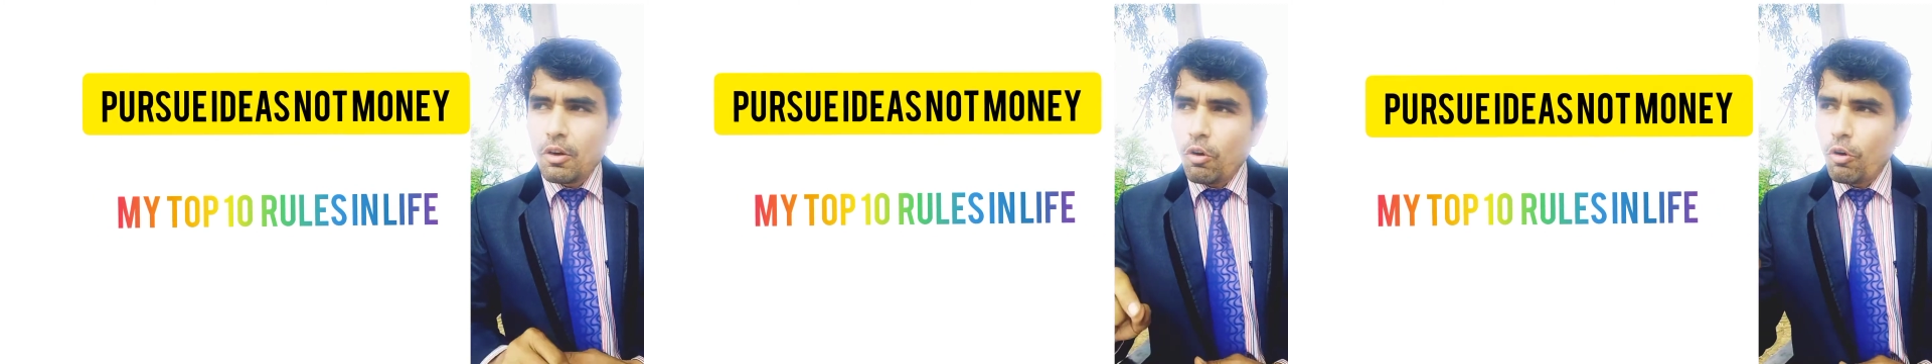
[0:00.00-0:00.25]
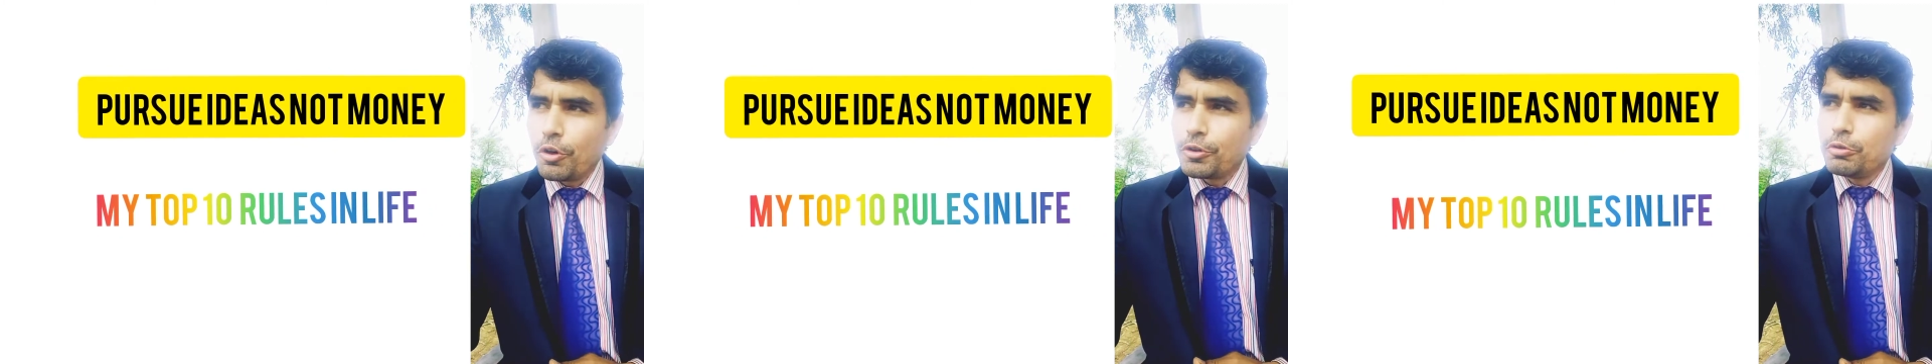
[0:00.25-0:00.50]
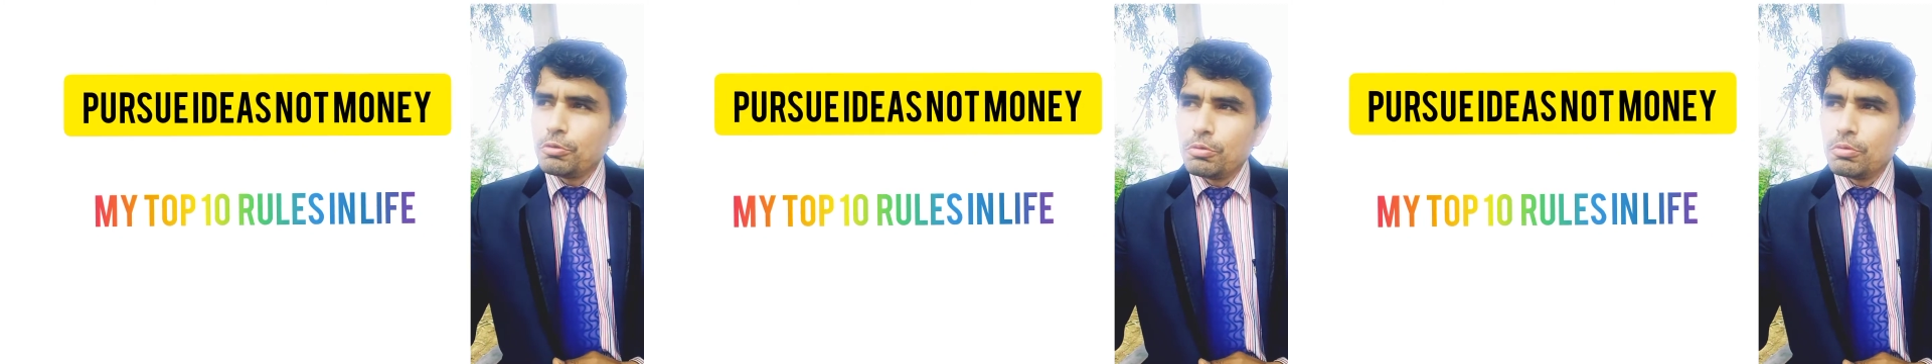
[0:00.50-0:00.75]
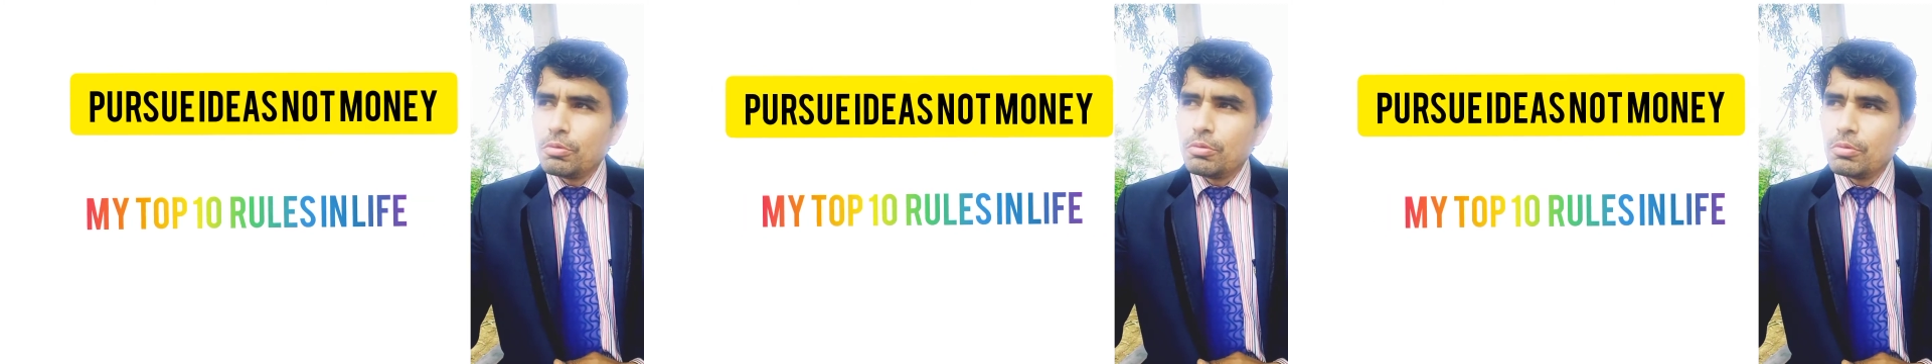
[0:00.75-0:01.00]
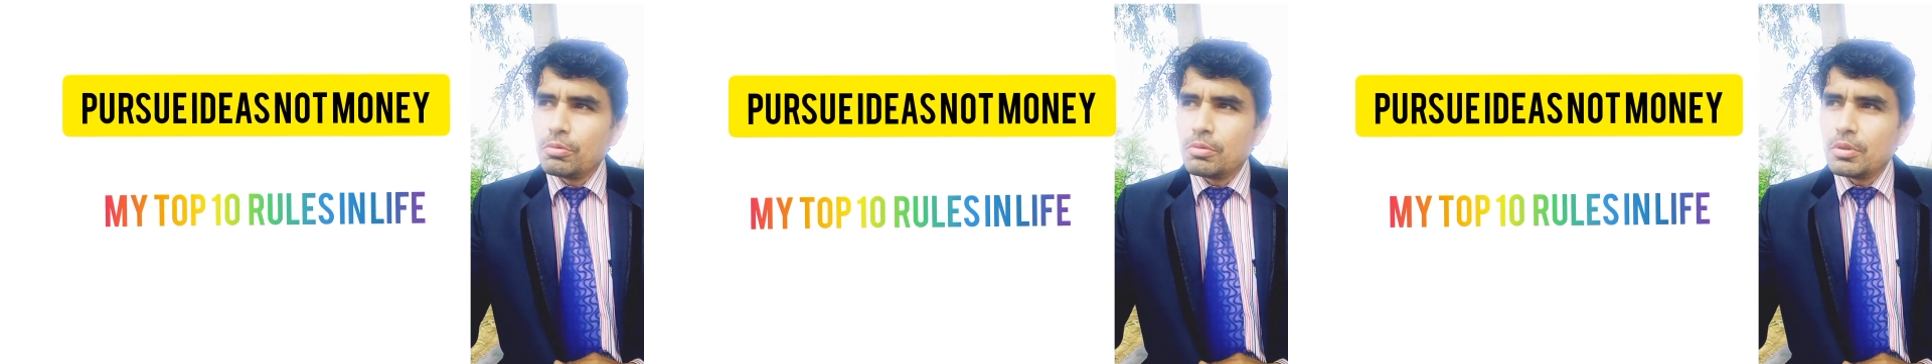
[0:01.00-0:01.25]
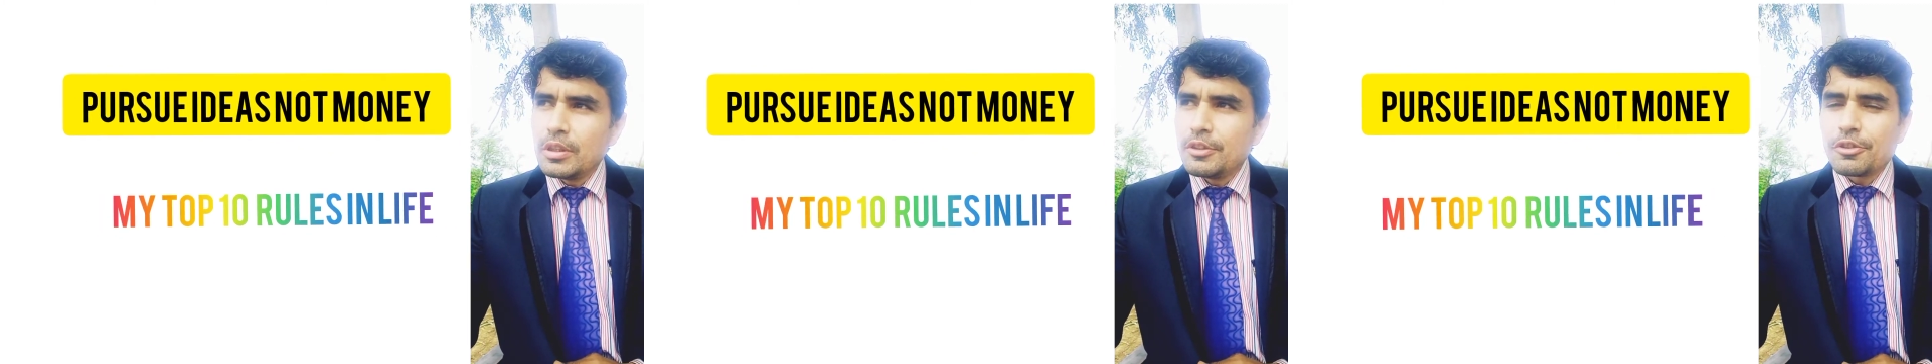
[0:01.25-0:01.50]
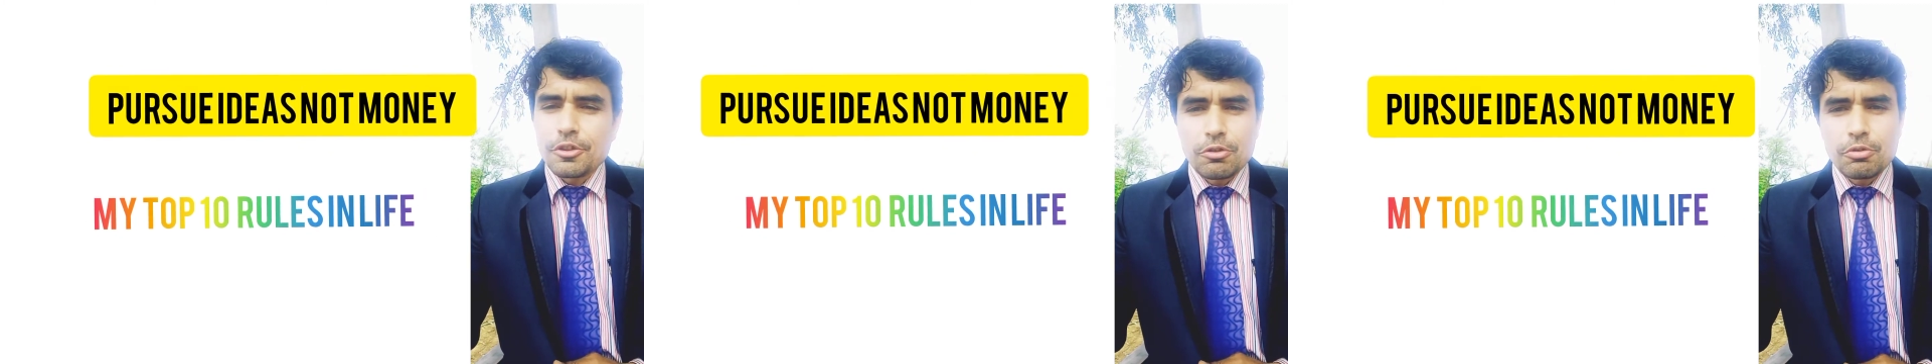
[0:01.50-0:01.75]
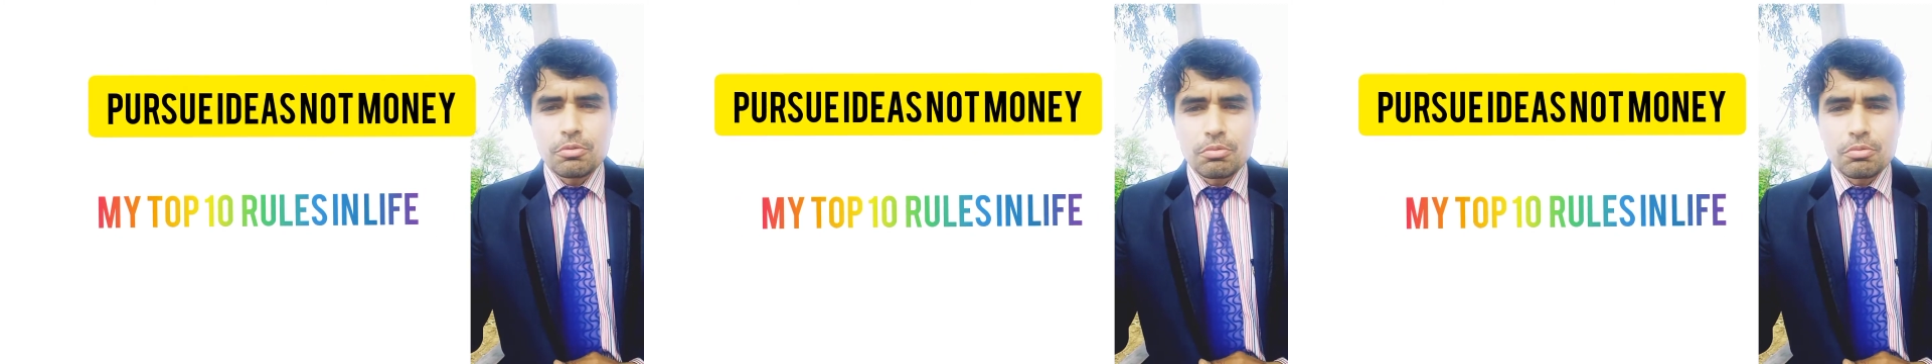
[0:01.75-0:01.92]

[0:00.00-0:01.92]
Or you interested